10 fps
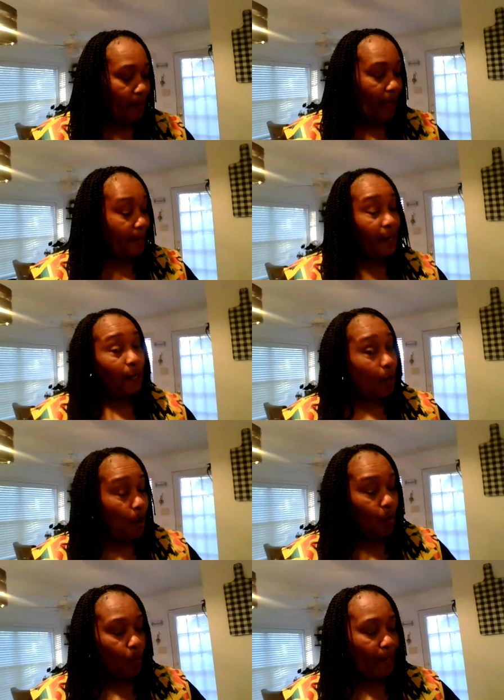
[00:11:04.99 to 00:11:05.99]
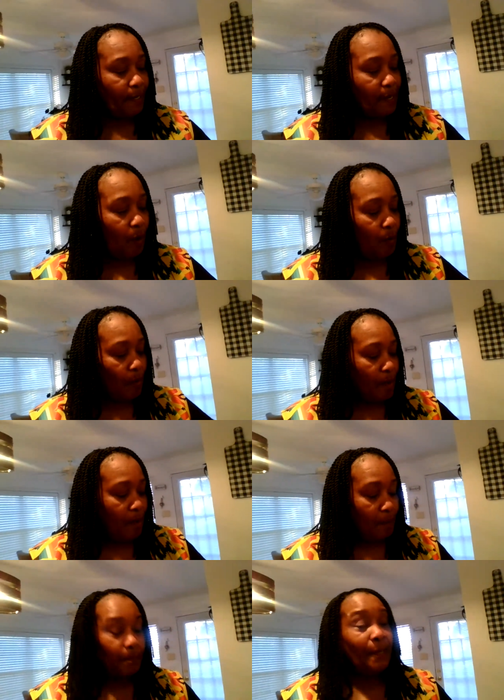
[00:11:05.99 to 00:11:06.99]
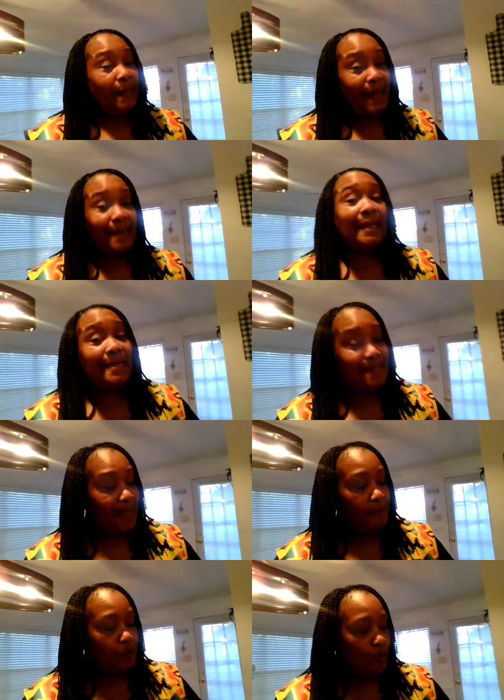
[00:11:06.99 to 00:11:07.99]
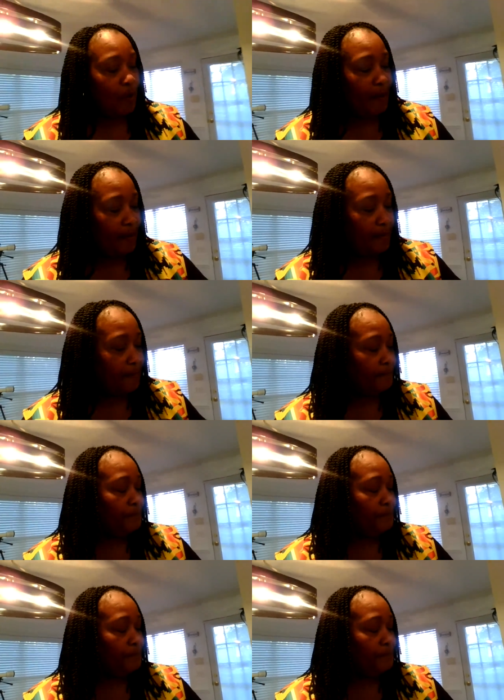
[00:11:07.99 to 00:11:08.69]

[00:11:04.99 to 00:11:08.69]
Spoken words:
I got a long way to go, but at least I'm trying.